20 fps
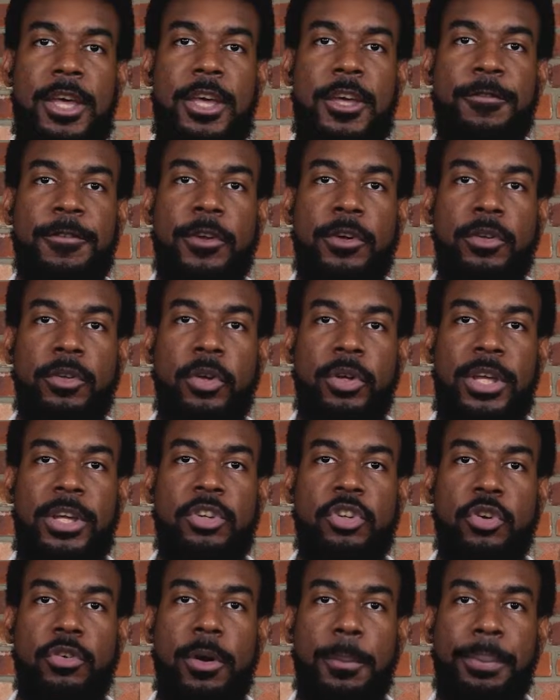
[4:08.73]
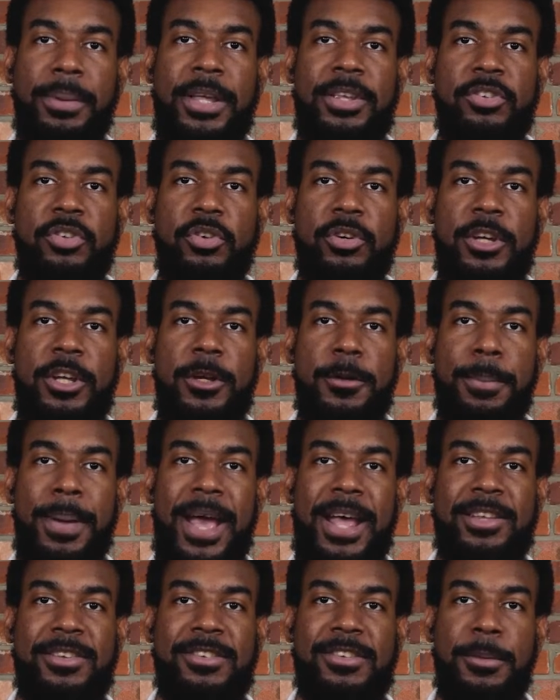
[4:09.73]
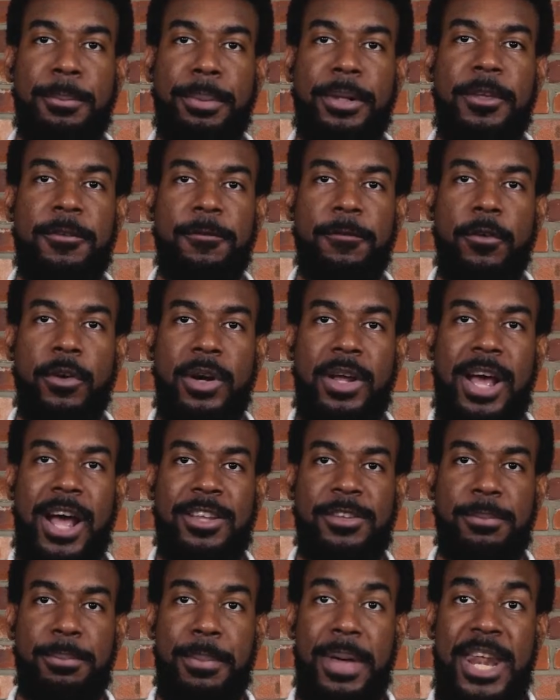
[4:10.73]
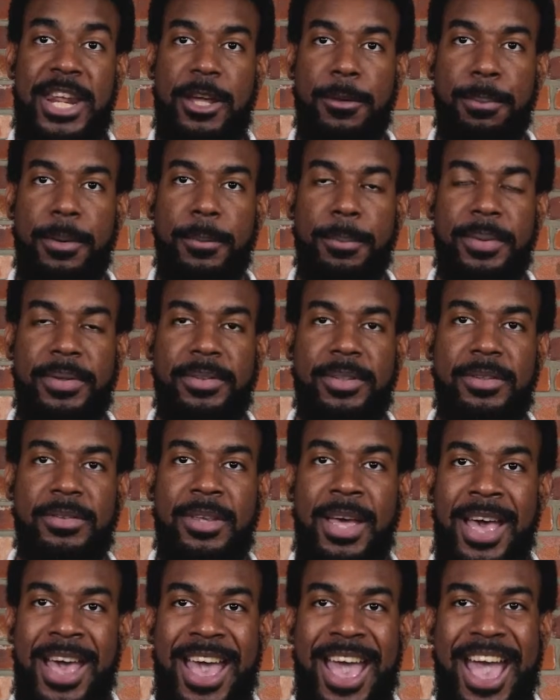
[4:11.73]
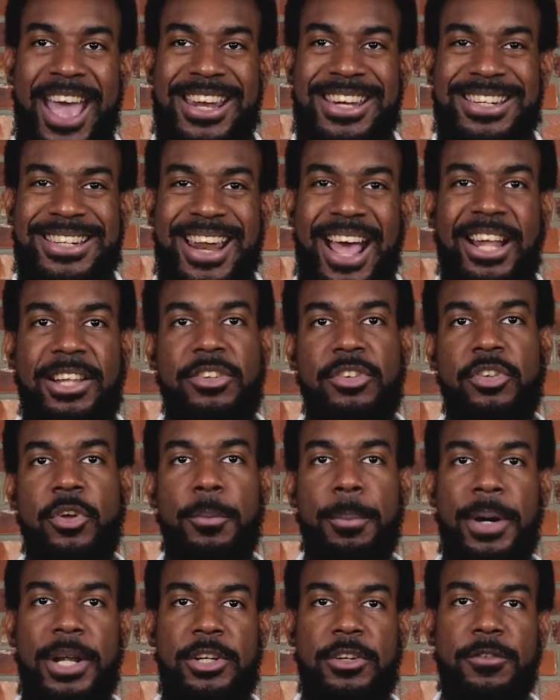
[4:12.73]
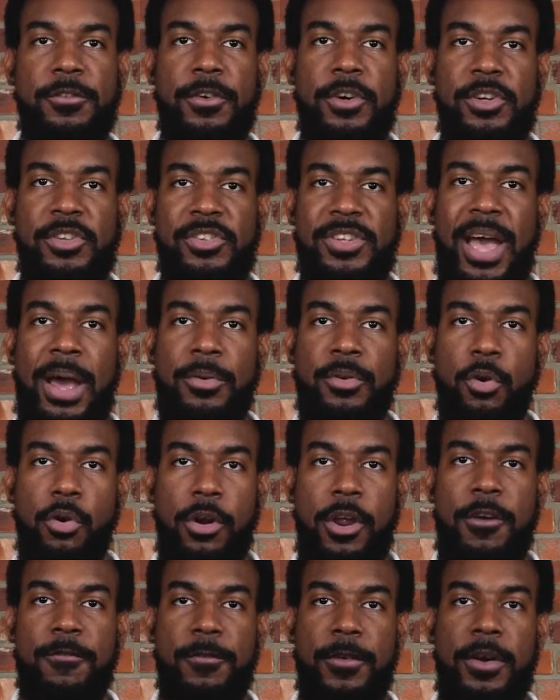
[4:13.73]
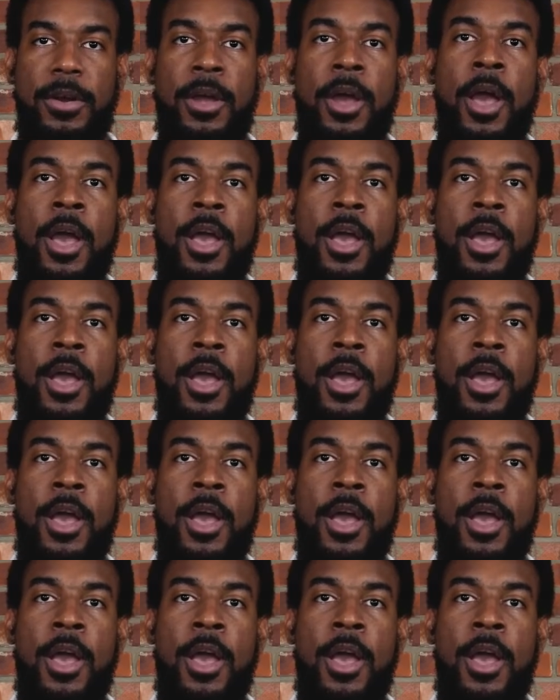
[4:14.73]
If you're looking to replace your ear pads simply for cosmetic purposes and not so much for sound or comfort,